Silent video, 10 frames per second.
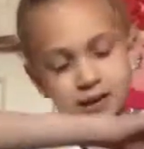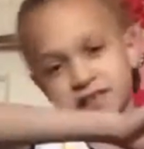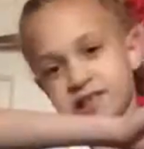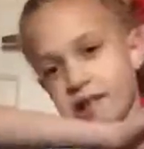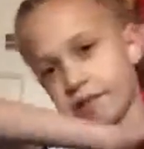
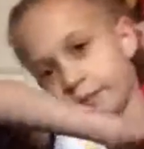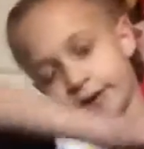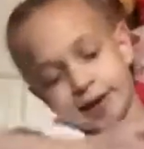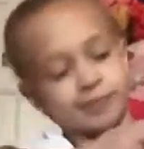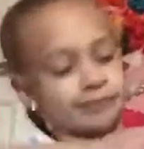So
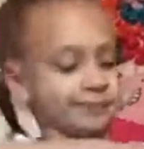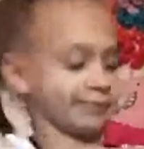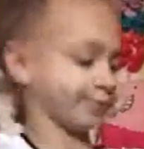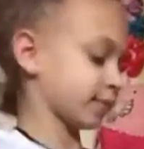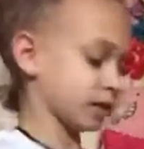yeah.
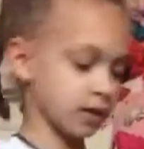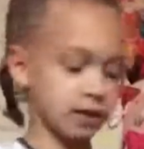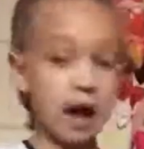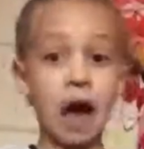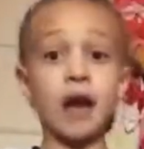
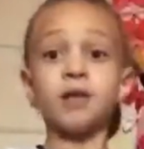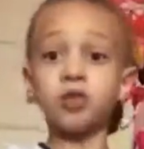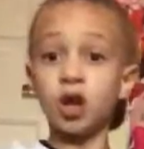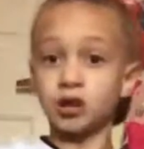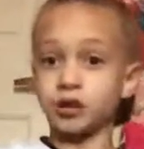And
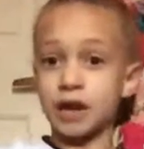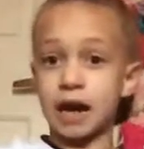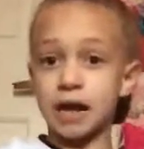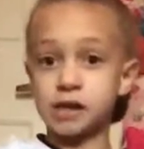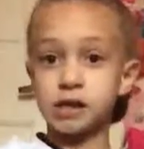look,
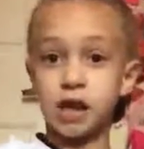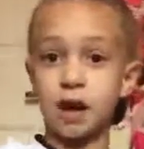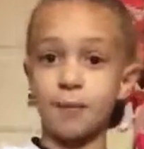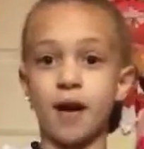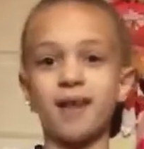
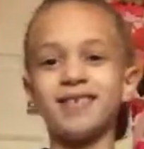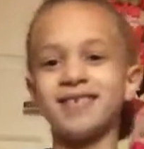guys.